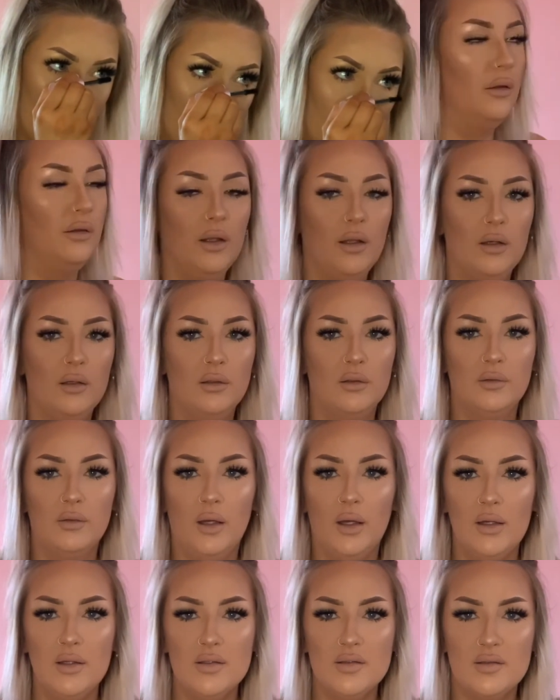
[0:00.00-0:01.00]
And then
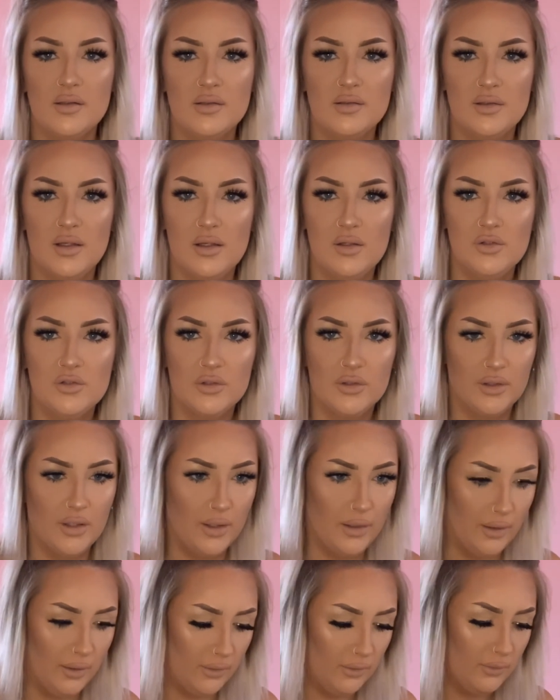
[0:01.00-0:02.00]
that is essentially
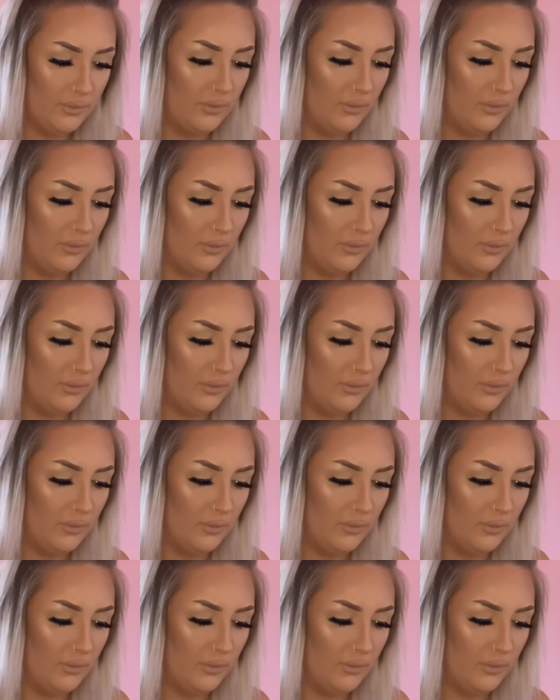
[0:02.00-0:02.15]
it.